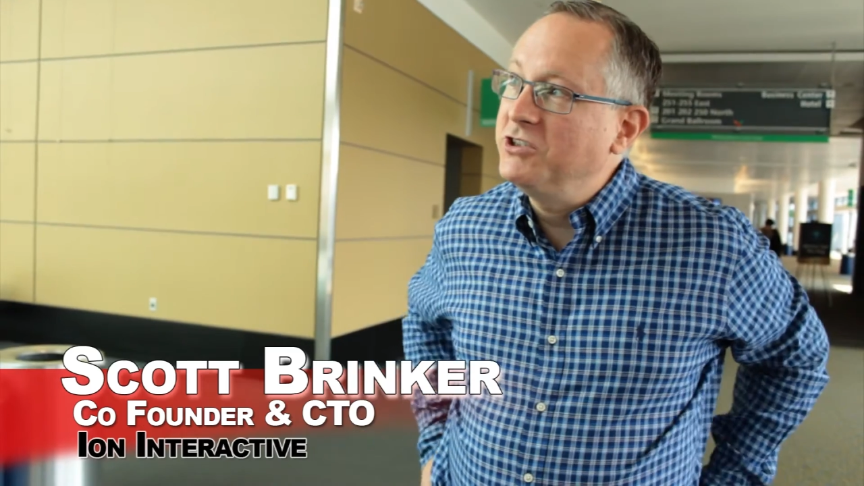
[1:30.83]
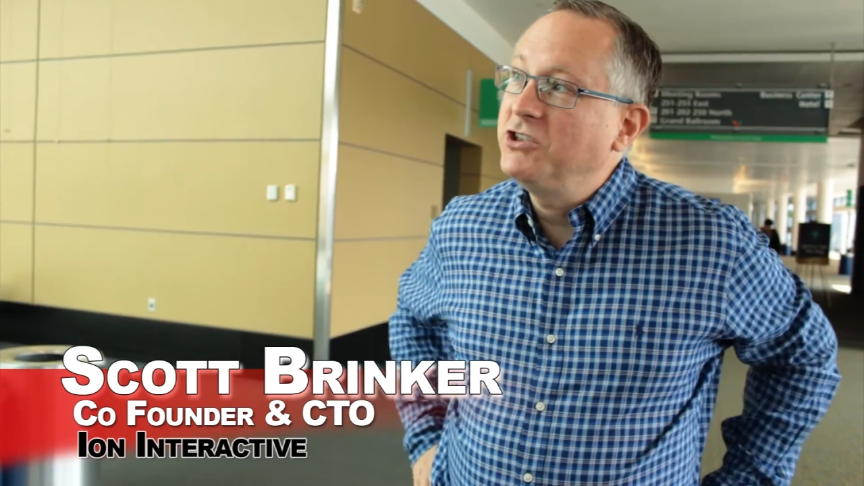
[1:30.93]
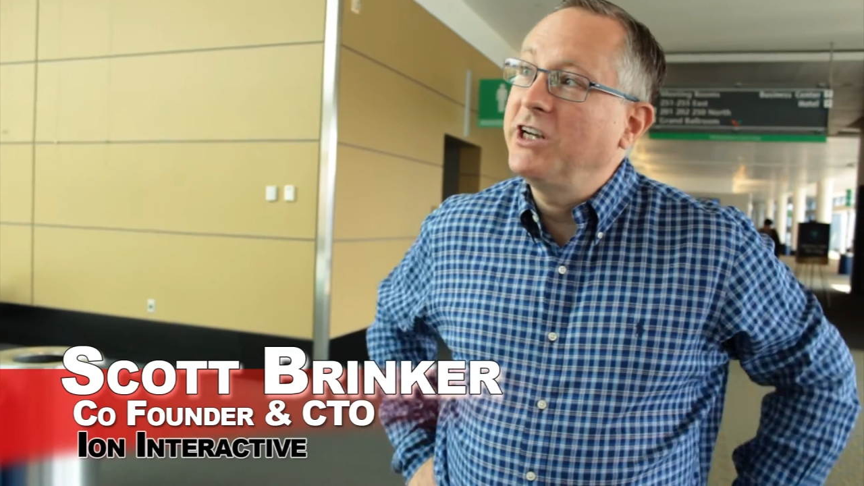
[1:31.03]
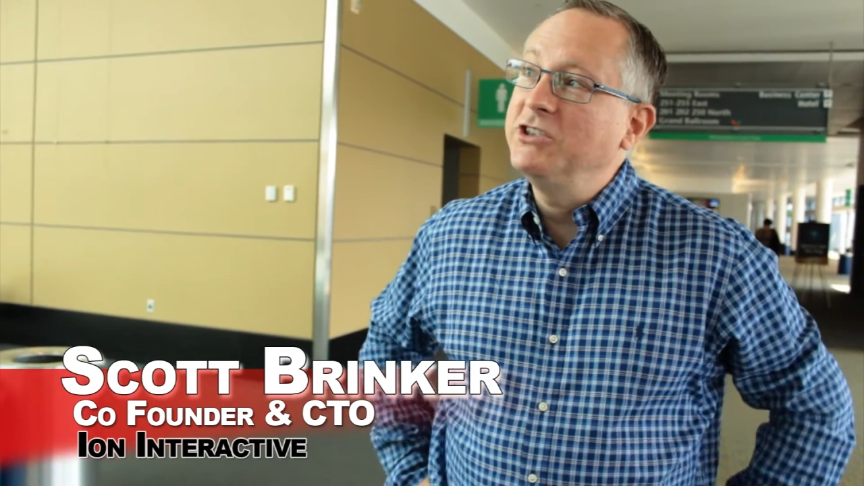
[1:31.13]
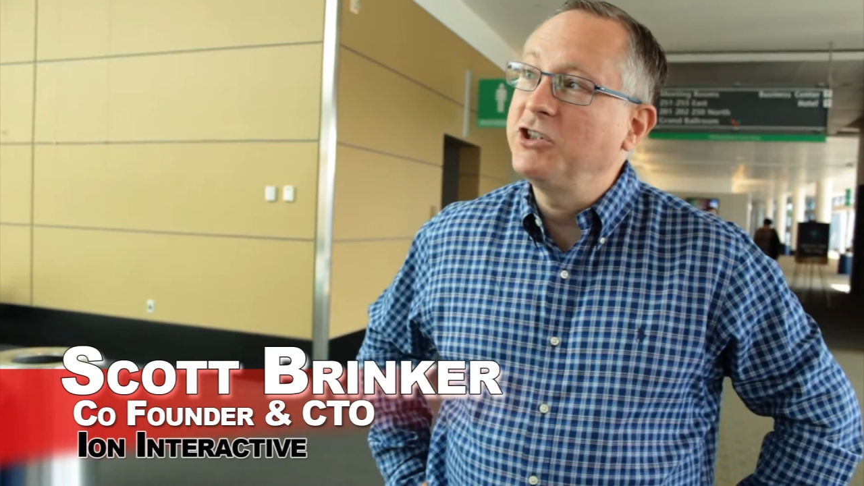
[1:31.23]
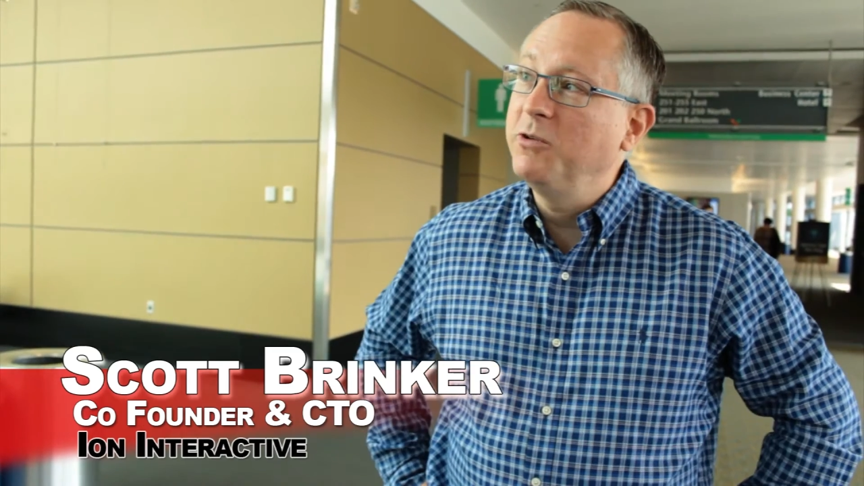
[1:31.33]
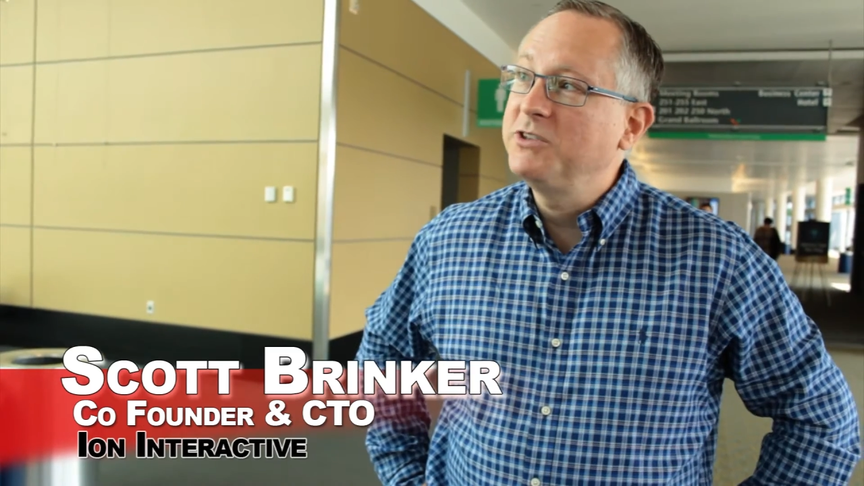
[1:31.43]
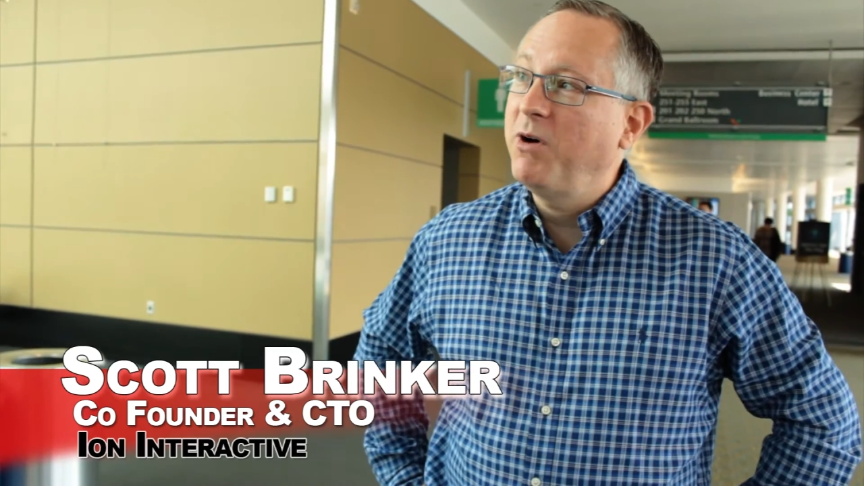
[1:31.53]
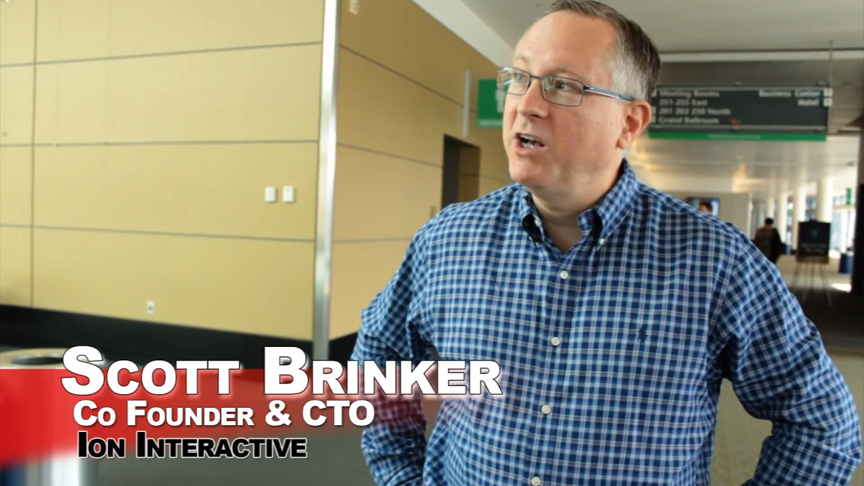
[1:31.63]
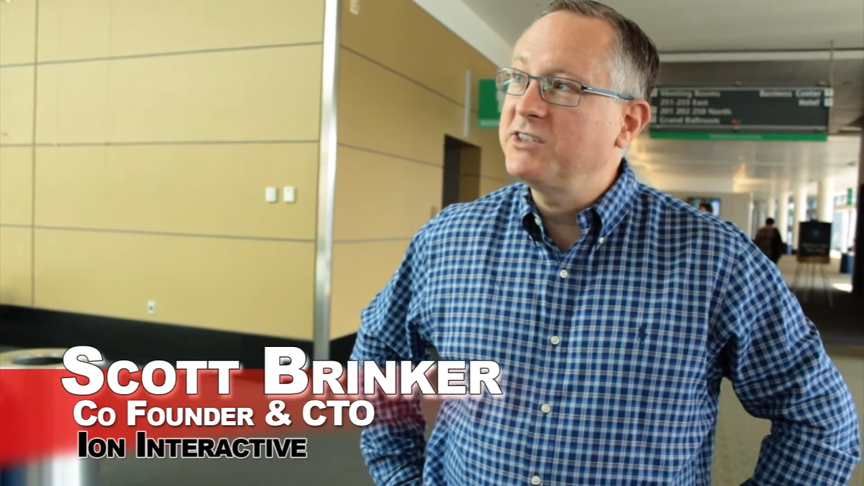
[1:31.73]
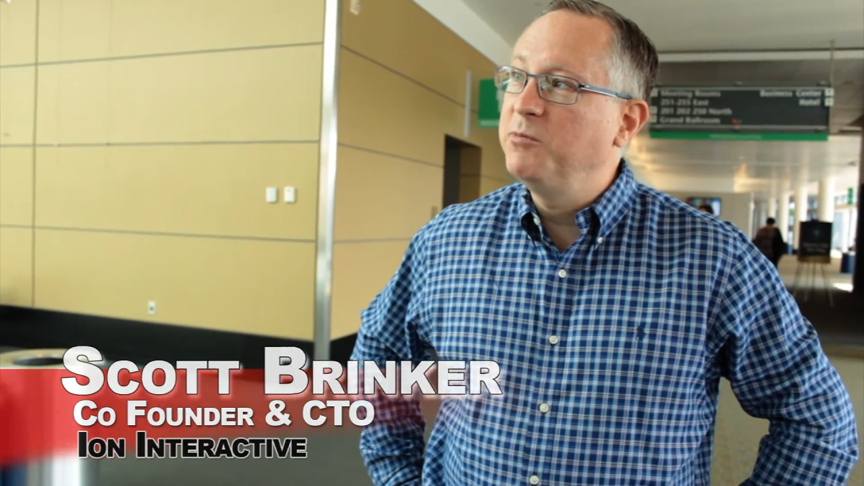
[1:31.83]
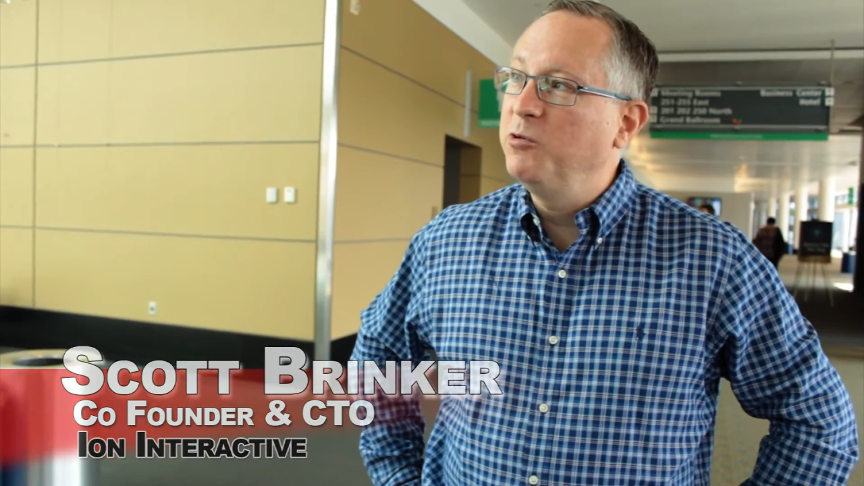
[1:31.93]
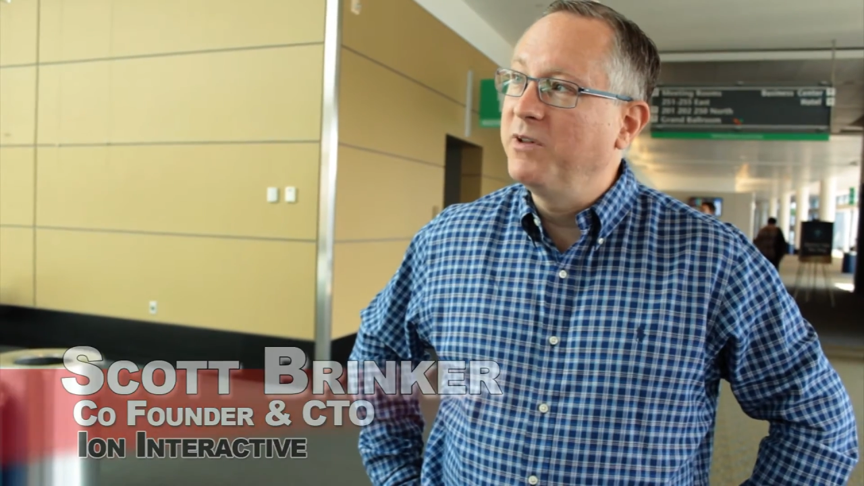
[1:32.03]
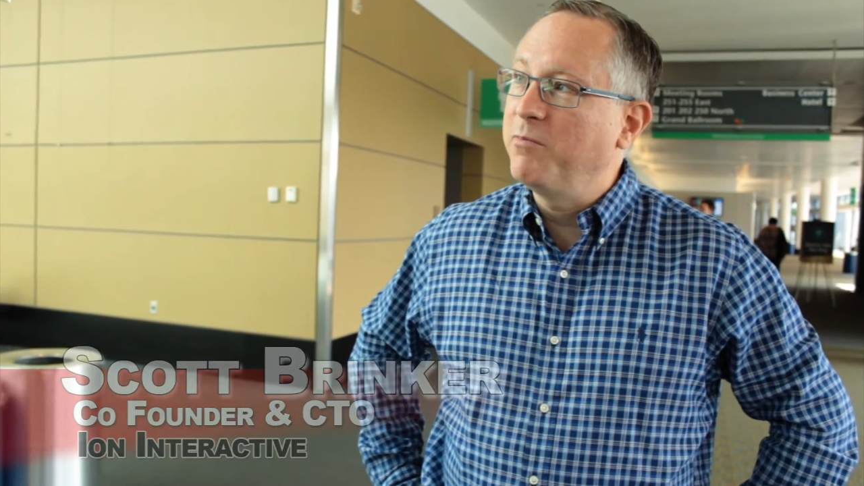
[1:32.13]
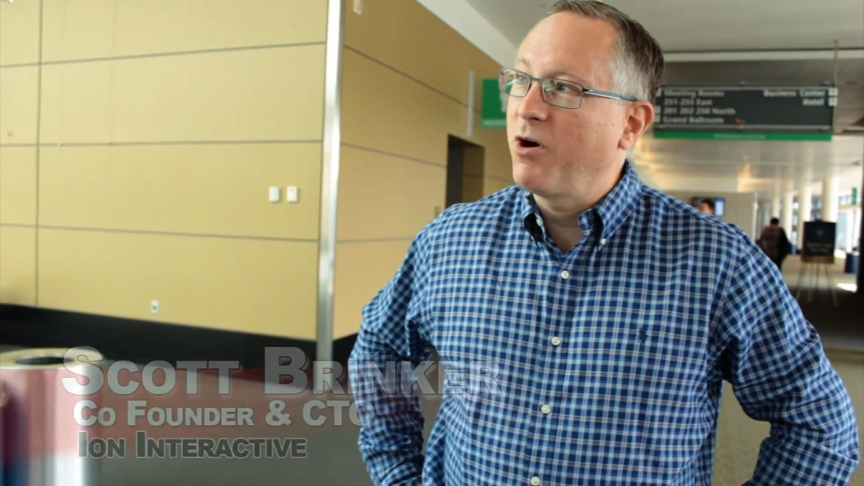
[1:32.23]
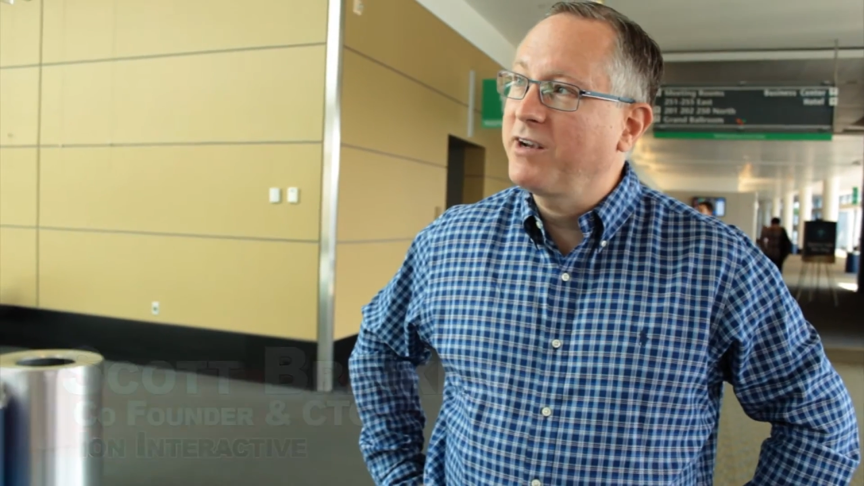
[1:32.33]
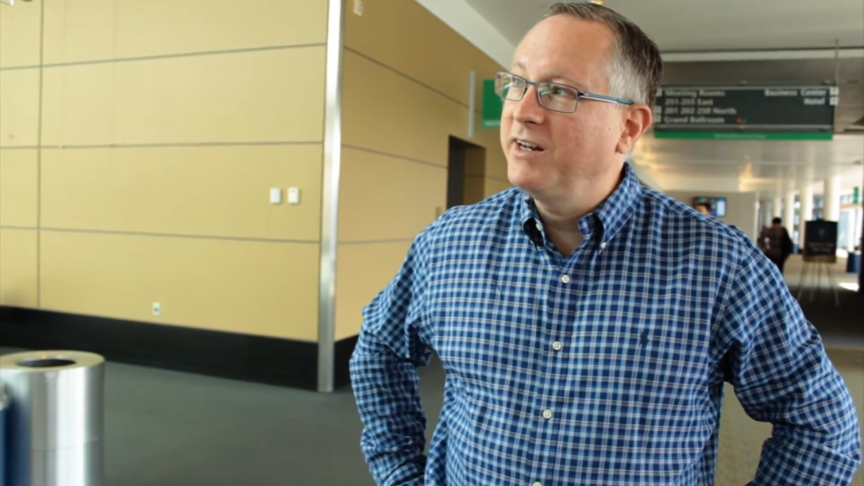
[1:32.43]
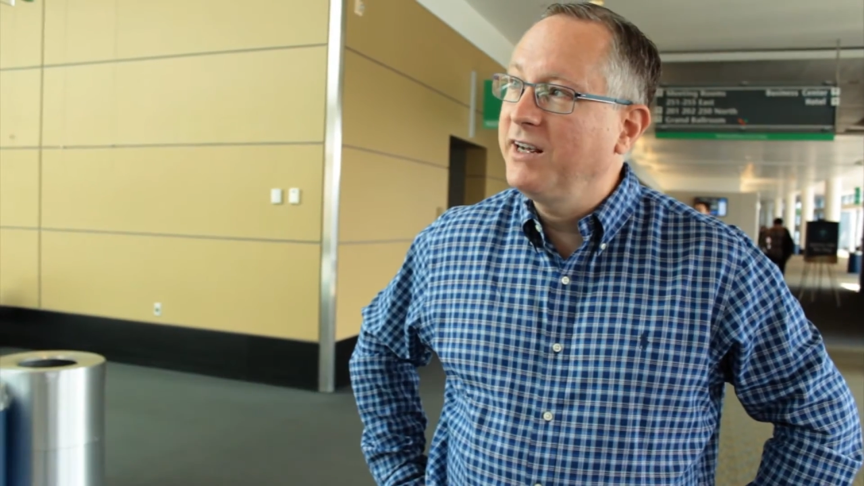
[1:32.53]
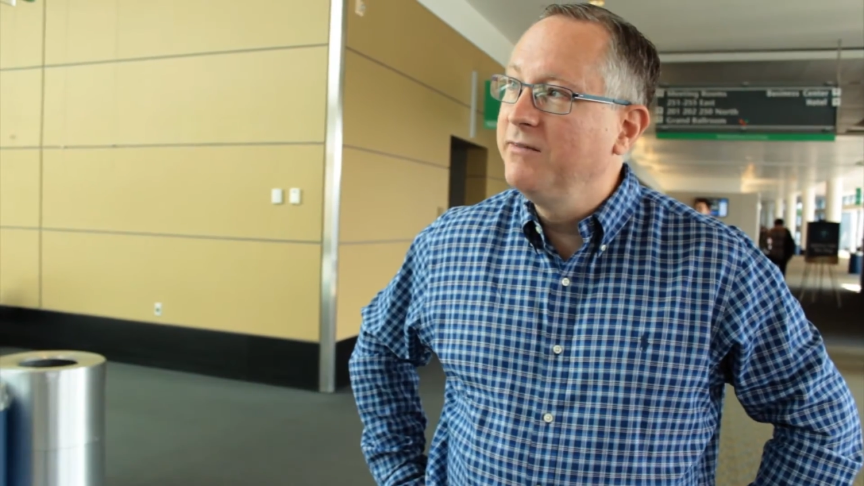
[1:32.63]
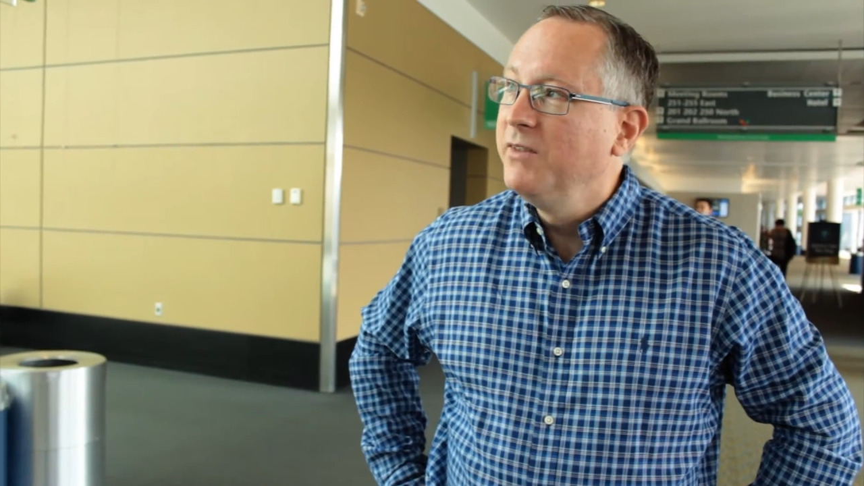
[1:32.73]
is changing what's possible with
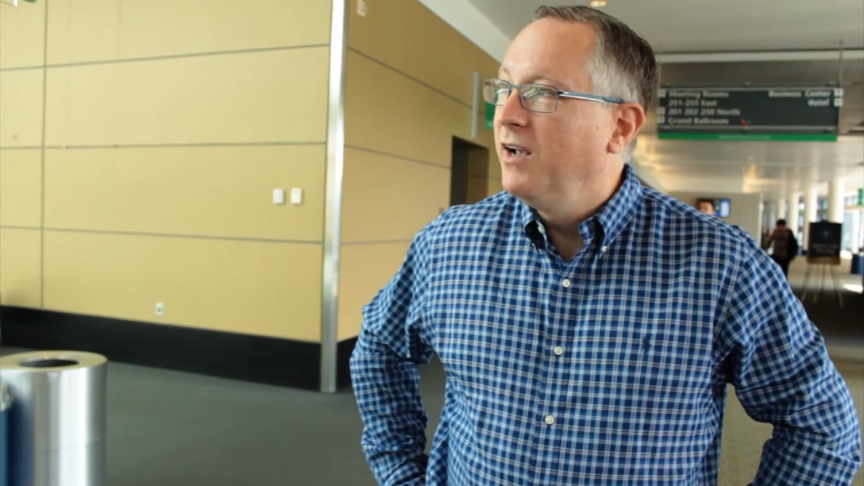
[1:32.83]
marketing.